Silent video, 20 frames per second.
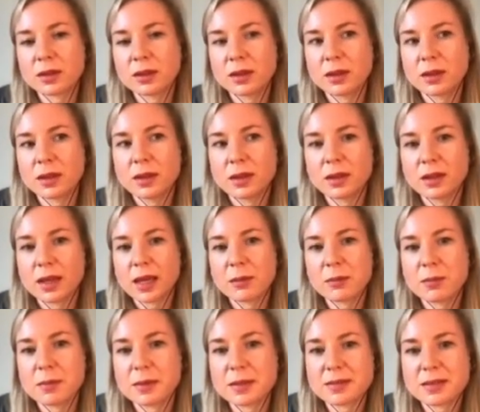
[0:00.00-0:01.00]
could be, you
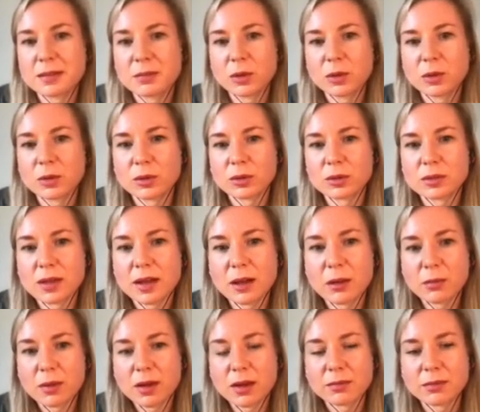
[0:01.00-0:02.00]
know, could be like quite
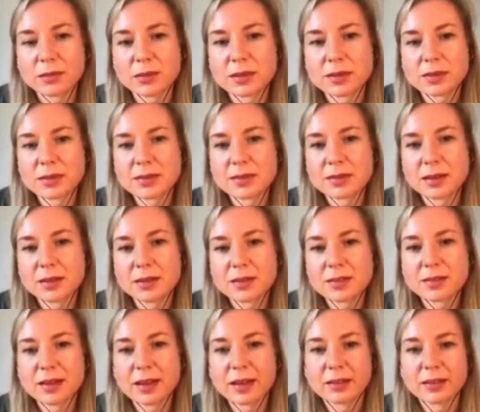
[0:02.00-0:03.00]
low on maturity and
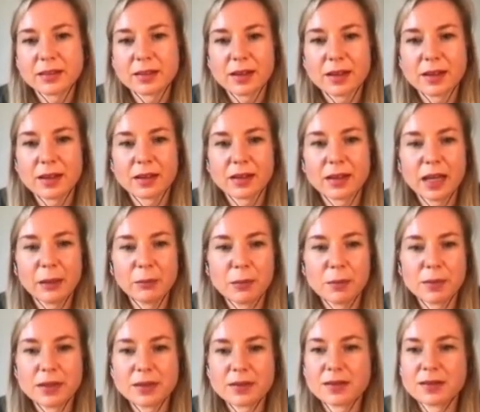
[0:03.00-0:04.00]
still have plenty of
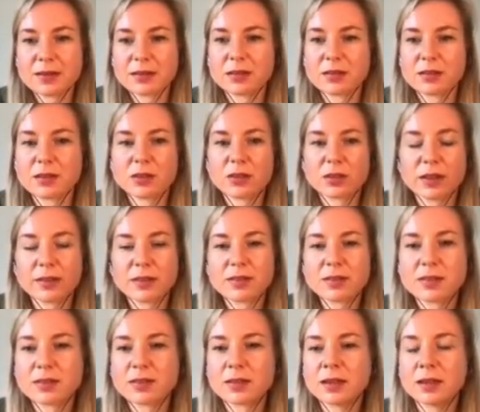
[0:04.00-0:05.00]
capacity to
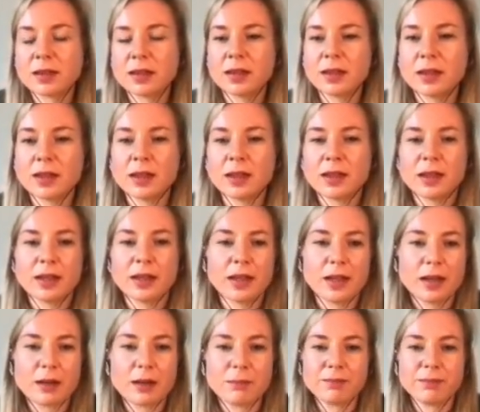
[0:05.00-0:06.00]
adopt open source.
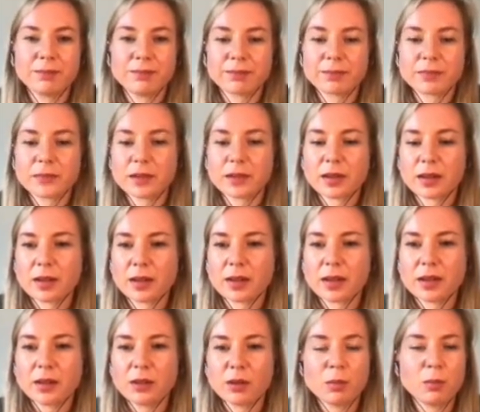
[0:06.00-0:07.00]
But it's sort of a
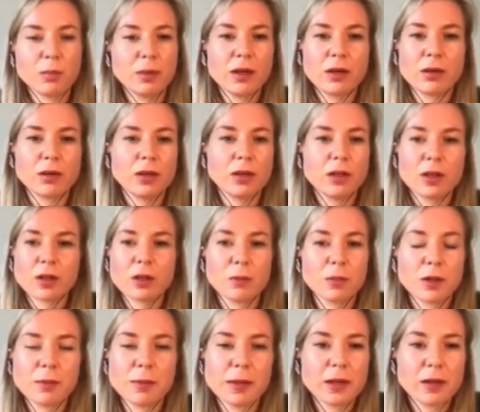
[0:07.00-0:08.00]
self-assessment
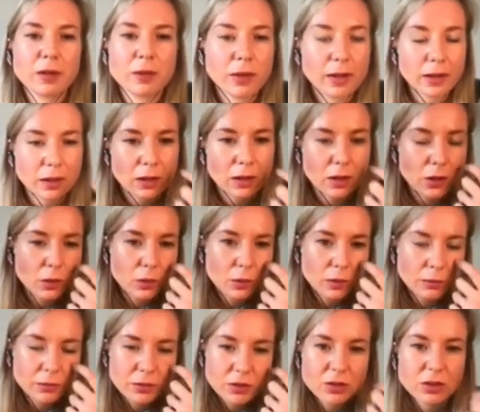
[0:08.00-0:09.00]
tool to be able to see where
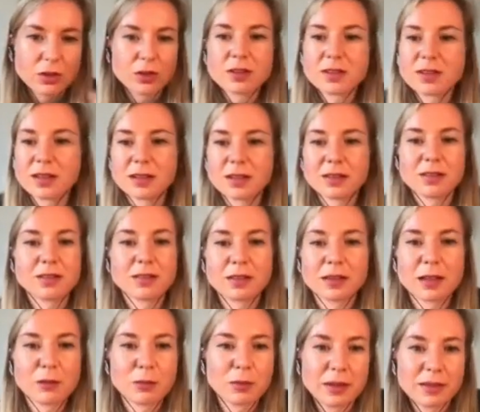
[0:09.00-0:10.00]
you are and
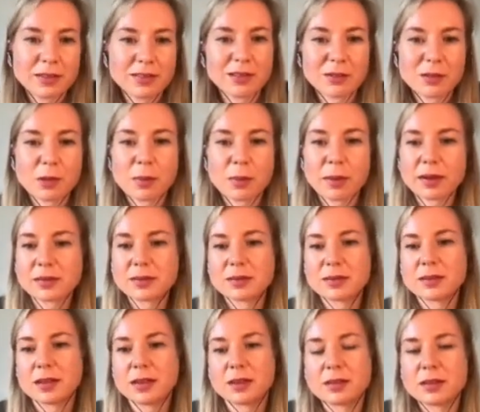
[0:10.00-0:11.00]
essentially assess where
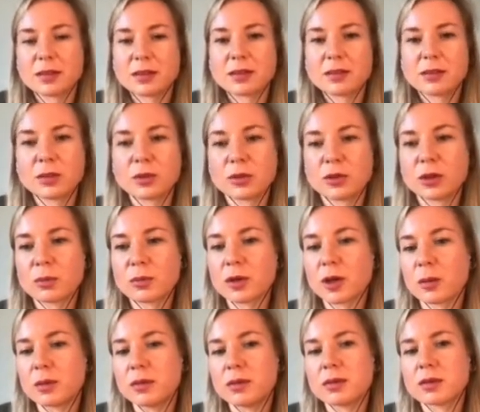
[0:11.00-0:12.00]
your strengths and weaknesses
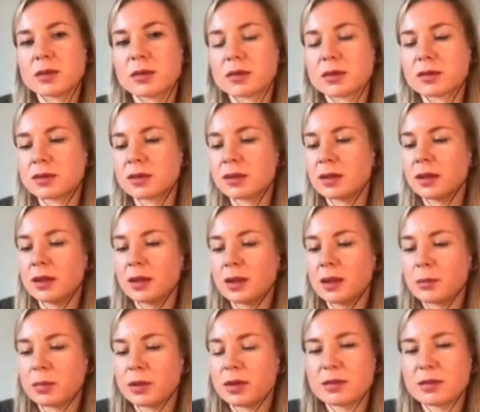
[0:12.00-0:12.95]
are, where you might need to